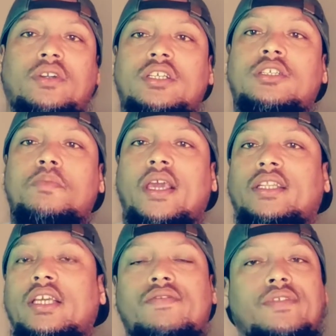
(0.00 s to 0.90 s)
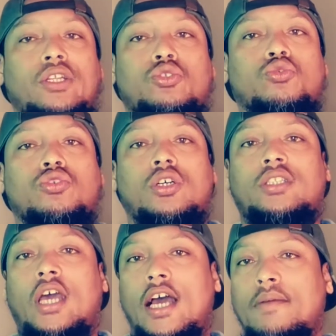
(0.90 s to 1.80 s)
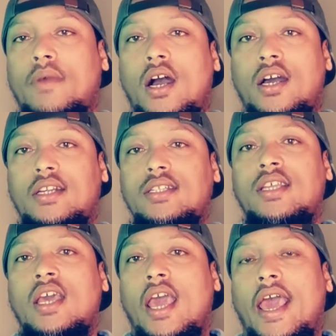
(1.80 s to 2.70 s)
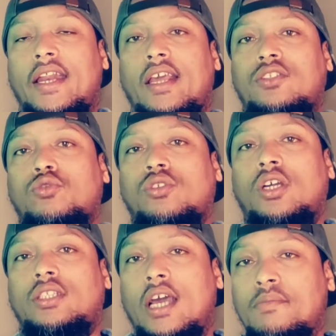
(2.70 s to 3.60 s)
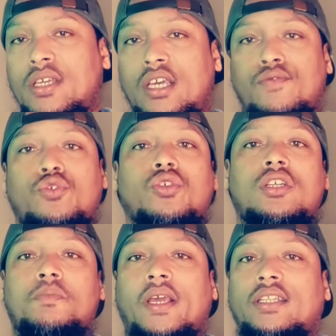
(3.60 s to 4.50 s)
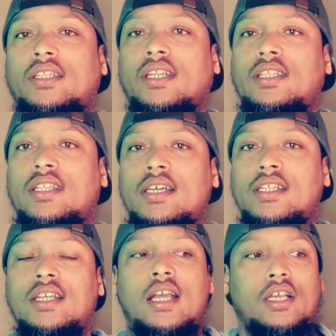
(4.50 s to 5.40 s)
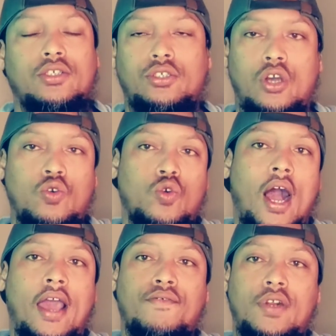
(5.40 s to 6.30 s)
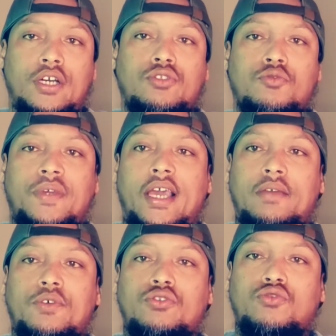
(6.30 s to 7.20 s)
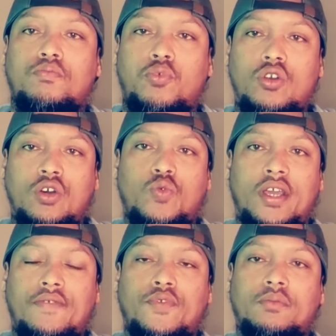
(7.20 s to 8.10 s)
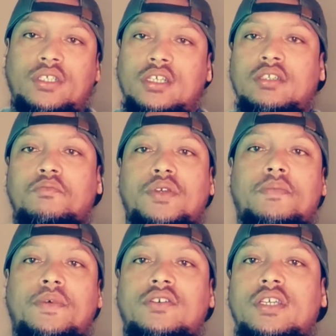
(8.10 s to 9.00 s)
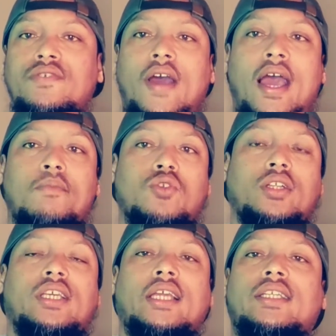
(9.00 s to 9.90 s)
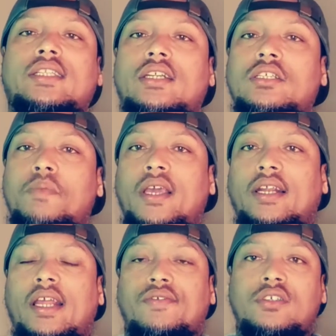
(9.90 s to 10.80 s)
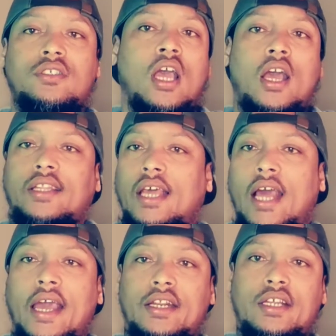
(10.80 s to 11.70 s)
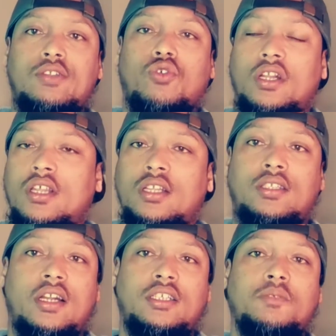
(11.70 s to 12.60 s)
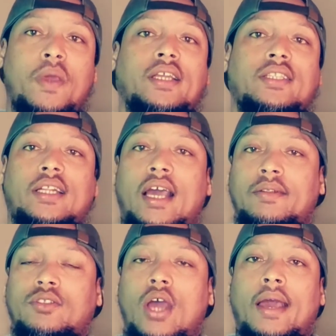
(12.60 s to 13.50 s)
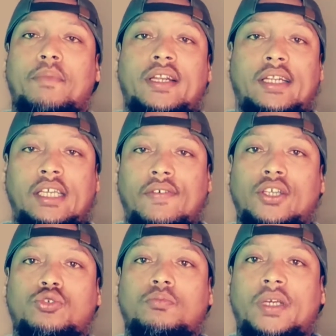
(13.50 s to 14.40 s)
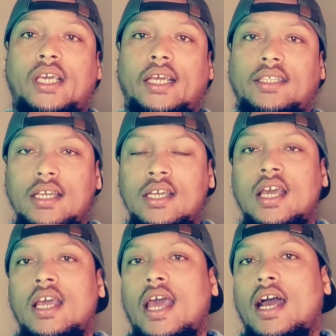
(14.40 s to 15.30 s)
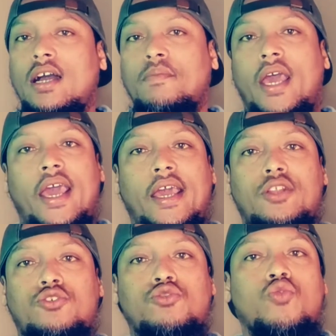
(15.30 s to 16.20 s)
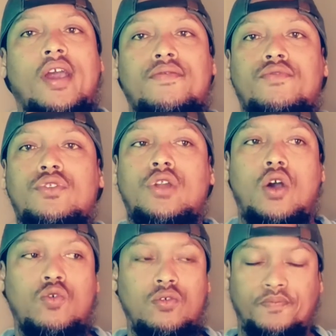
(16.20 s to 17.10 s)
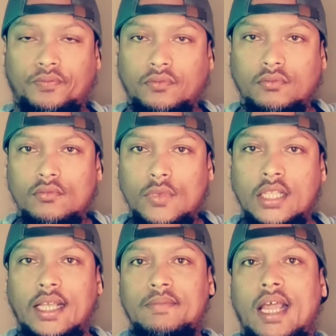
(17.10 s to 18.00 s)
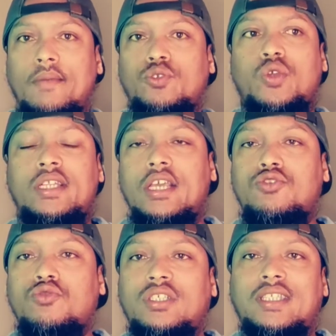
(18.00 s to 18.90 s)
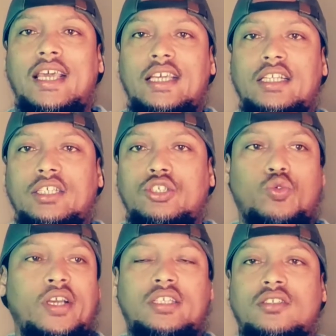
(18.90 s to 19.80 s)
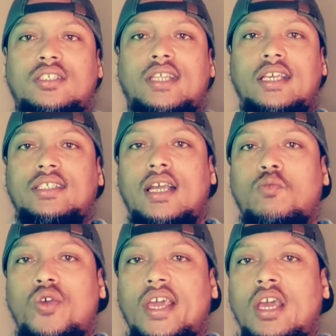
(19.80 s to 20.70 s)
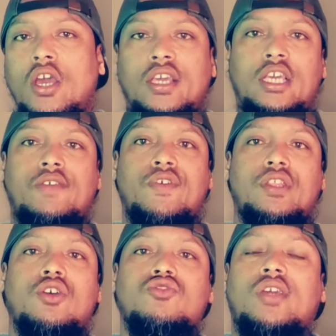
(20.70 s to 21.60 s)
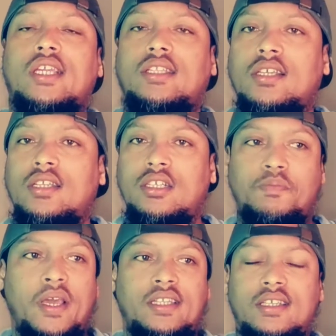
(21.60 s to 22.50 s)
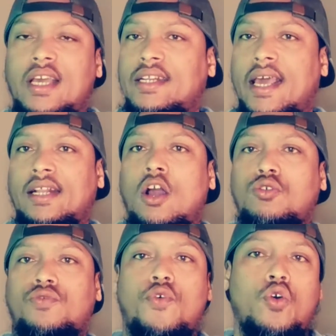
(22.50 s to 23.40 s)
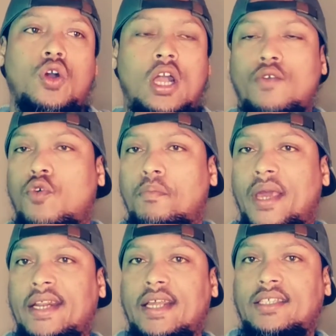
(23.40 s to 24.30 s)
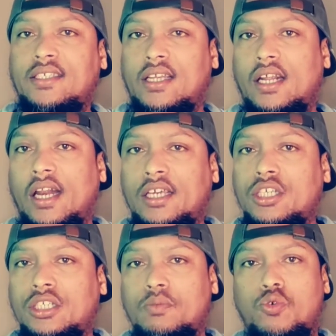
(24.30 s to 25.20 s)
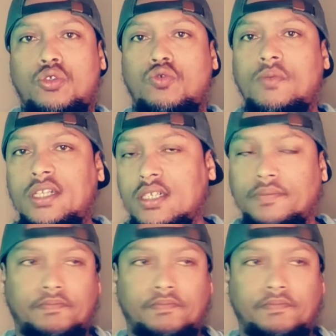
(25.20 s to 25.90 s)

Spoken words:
respect if they do not earn it, and they do not give you respect in return. So I've learned to be able to pull away from certain people if I'm not getting the respect levels that I need, or the respect that I believe I should be getting. And you have no... Sometimes we tend to stay in a situation, stay somewhere, even though you get disrespected, and that goes for men that's in a relationship with a woman.